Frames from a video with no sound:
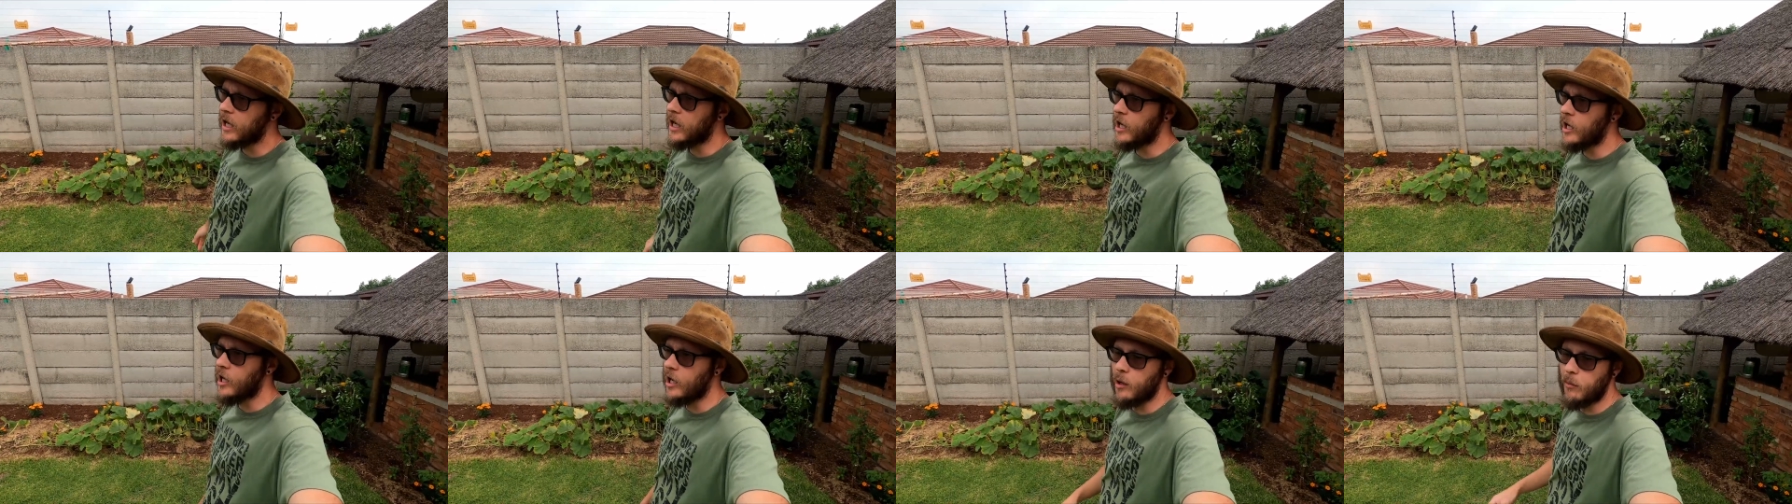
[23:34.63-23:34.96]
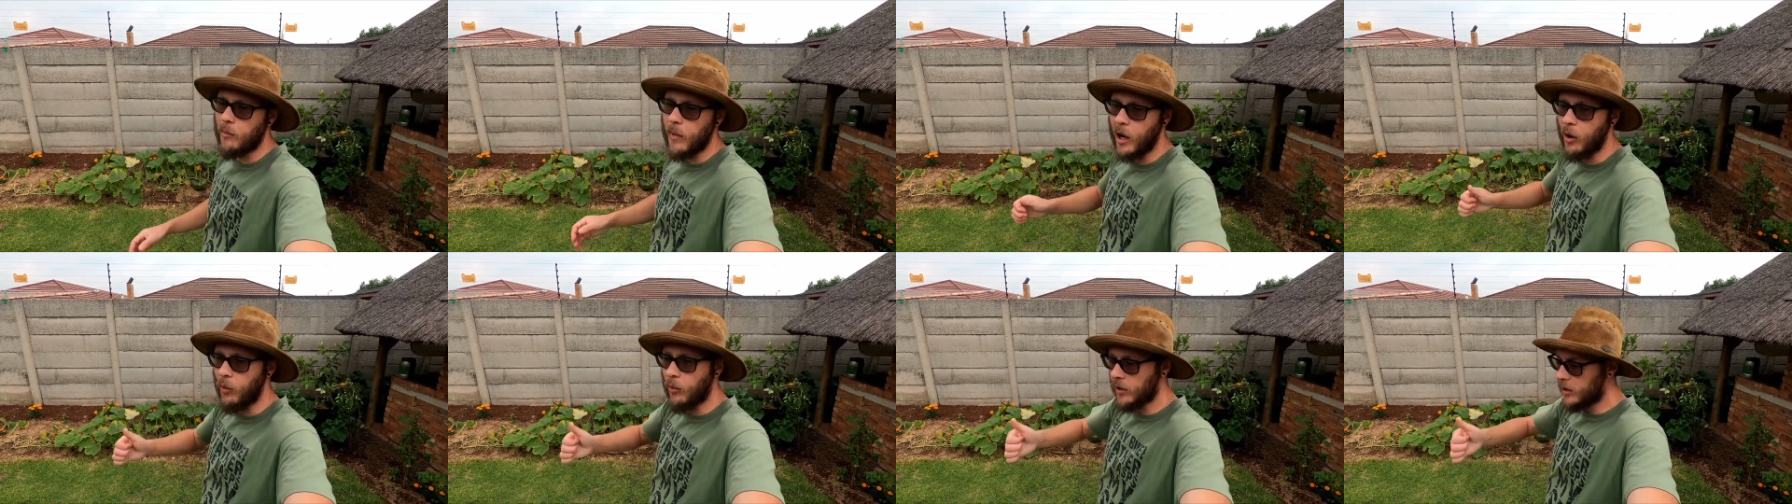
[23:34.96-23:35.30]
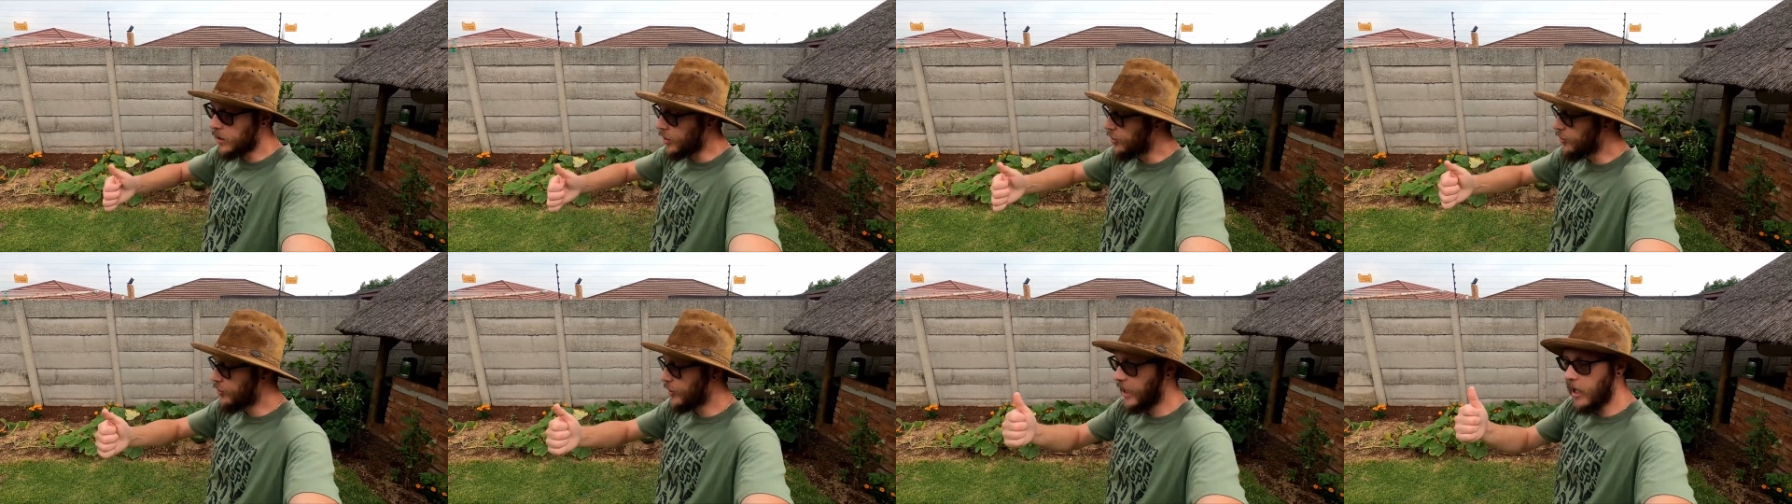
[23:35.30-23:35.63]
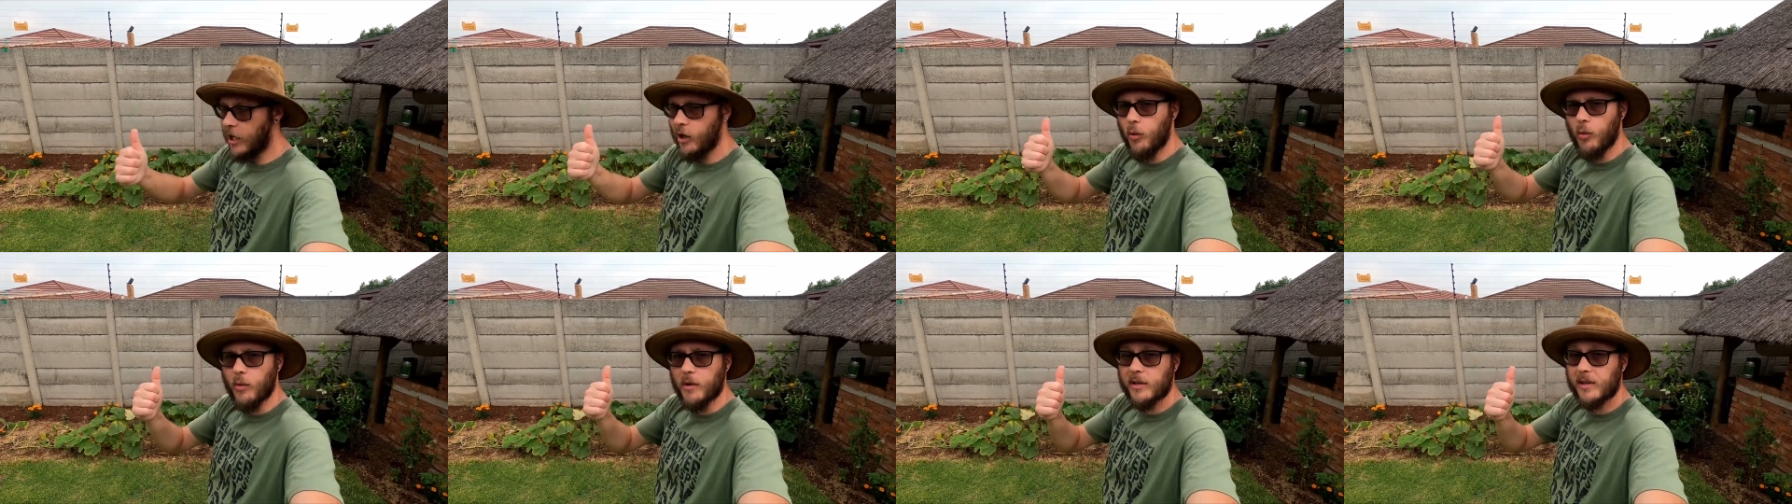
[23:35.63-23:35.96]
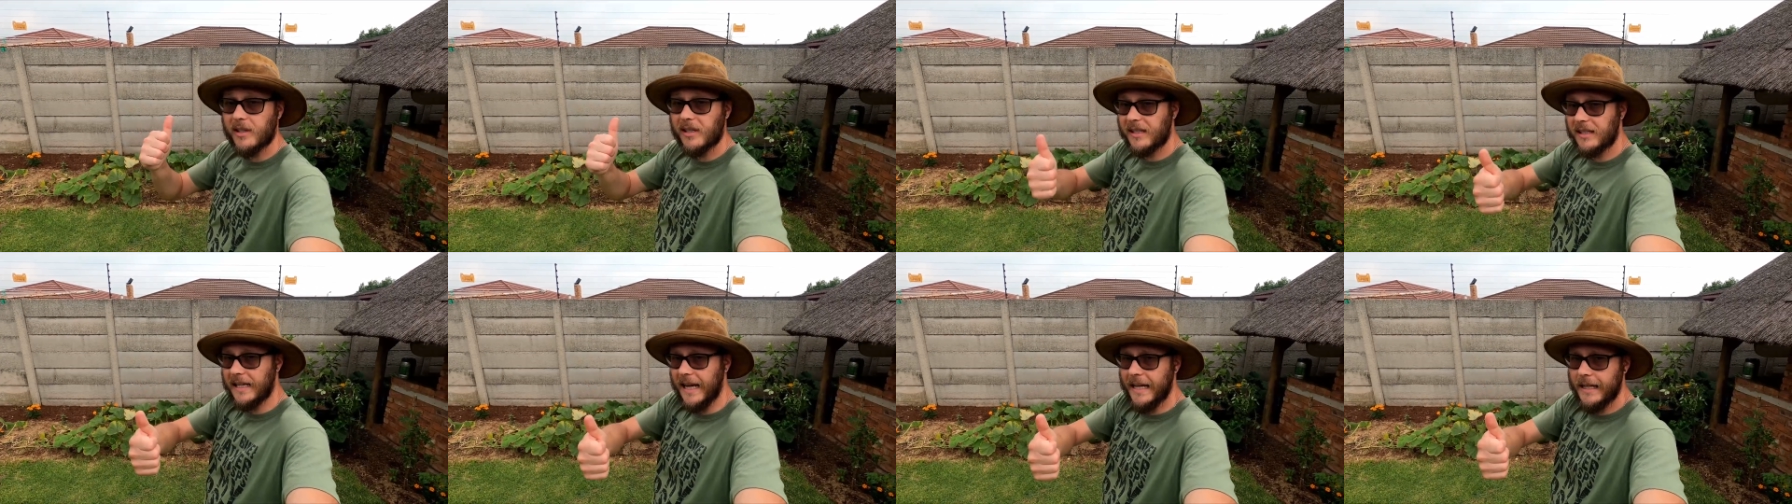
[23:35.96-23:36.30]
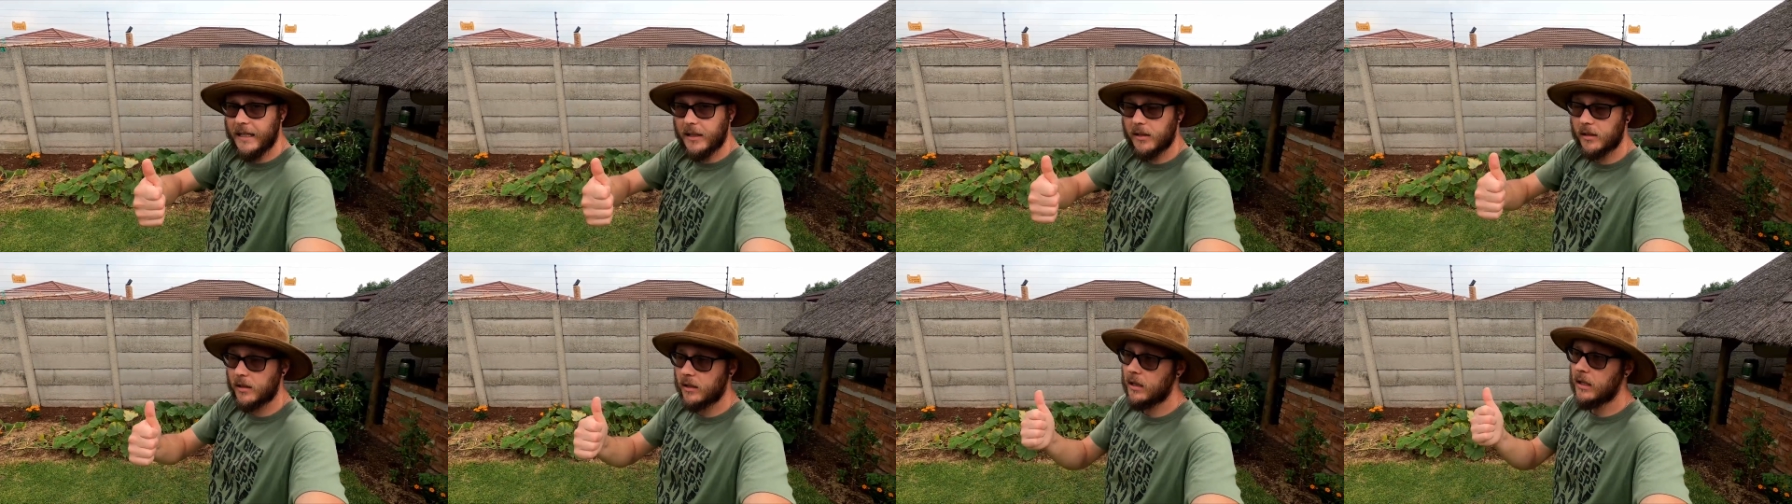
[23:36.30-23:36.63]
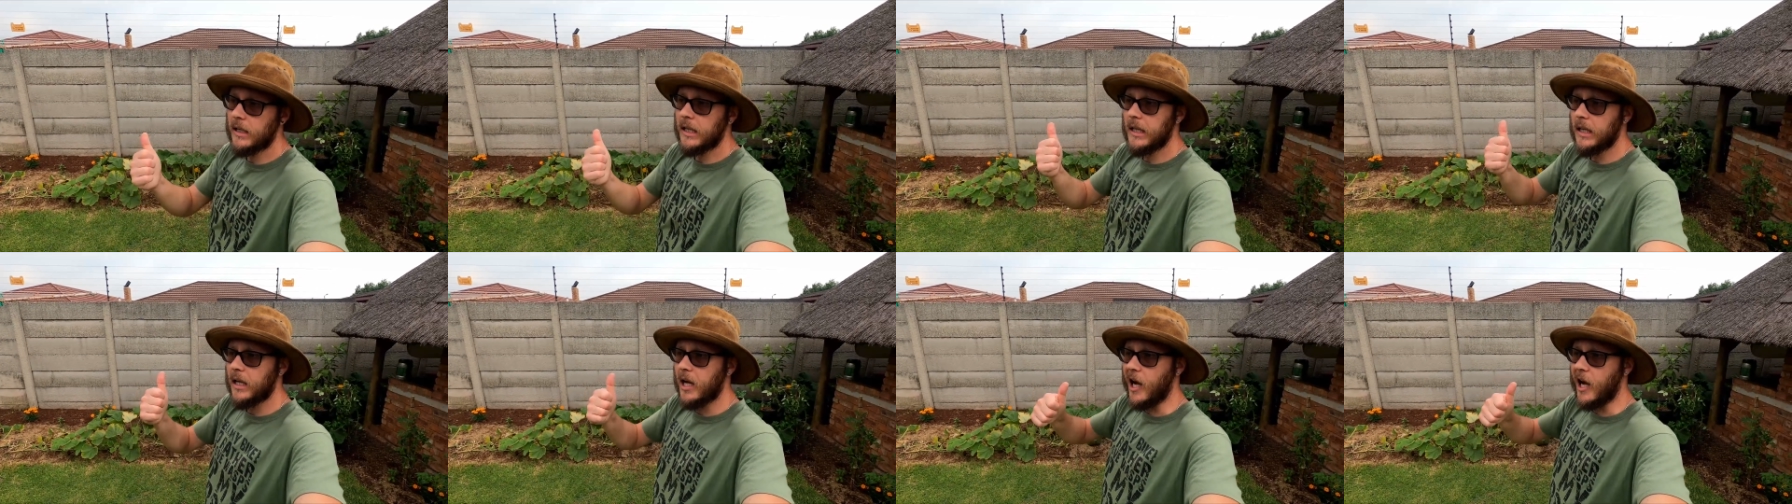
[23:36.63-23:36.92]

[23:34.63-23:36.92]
I want to try with stakes.